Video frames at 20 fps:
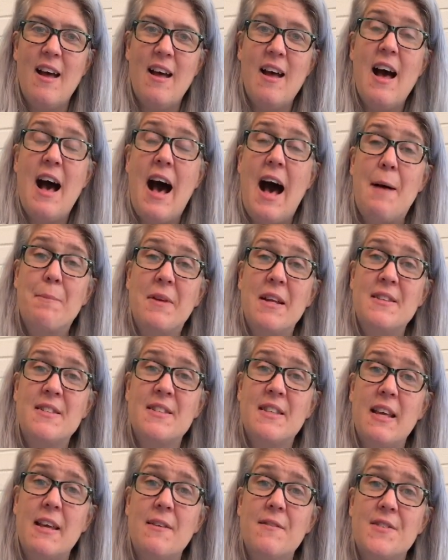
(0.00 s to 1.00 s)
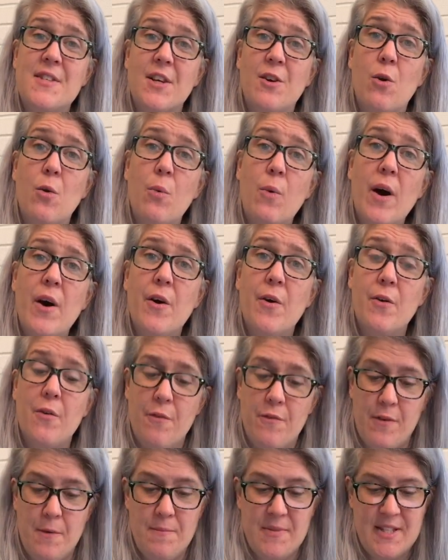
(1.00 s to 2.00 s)
Hopkins gives a quote
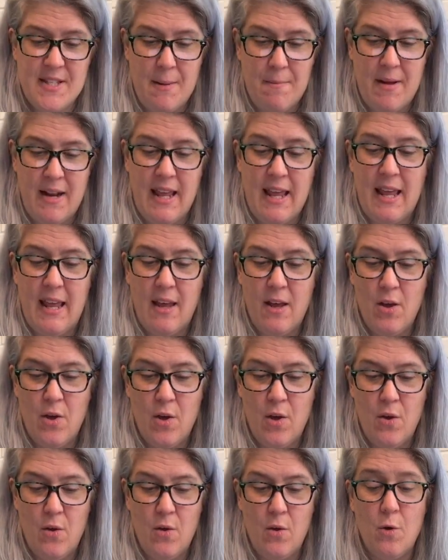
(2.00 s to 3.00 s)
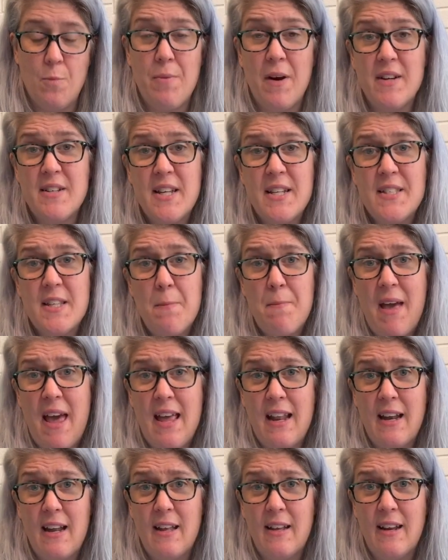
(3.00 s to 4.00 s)
from somebody who
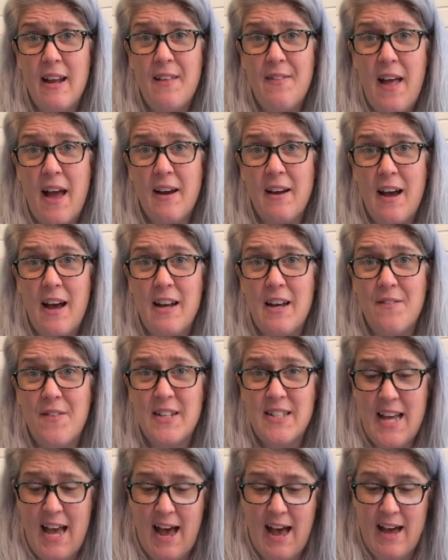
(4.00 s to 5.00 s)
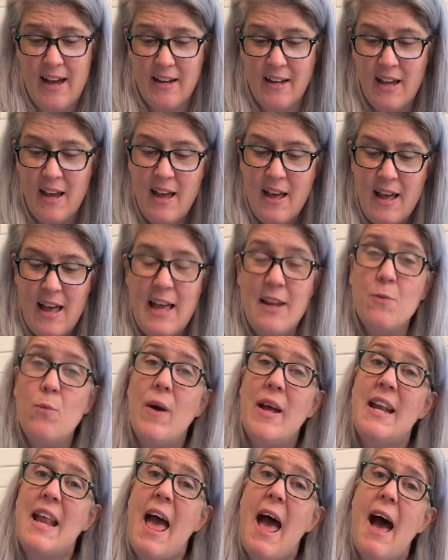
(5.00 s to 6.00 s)
participated in that kind of attack, and
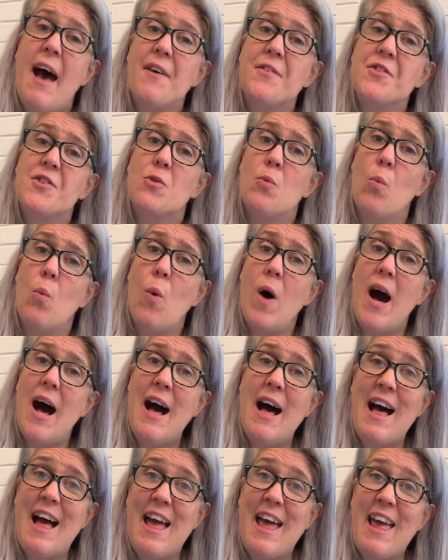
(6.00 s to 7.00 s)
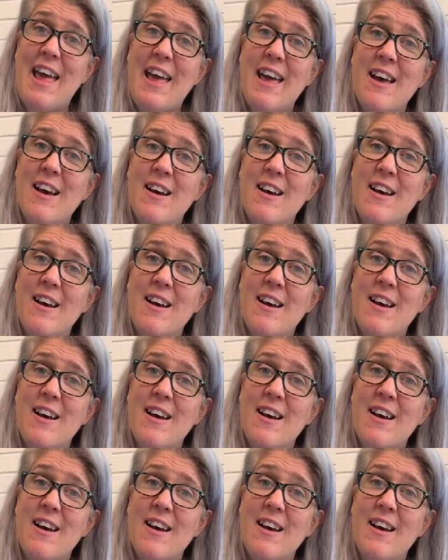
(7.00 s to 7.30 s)
when asked why,